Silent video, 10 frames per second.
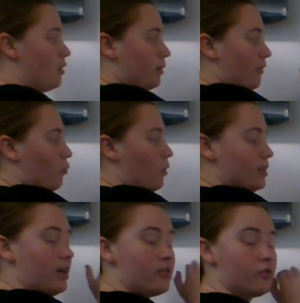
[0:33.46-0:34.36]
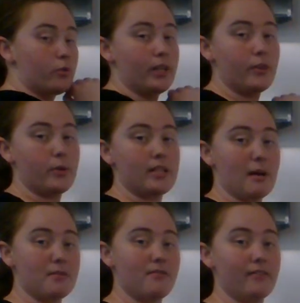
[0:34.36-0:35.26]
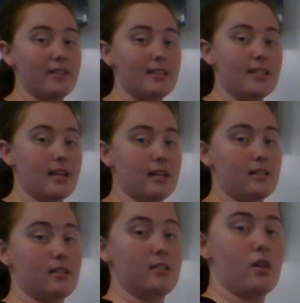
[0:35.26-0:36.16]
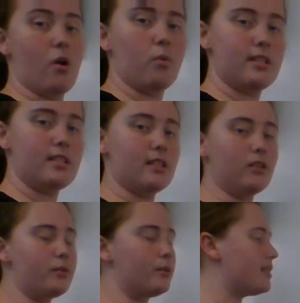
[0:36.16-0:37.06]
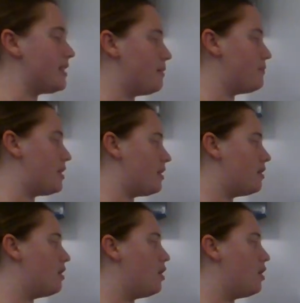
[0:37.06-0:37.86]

we have 123 times 56. So we're still doing the same thing.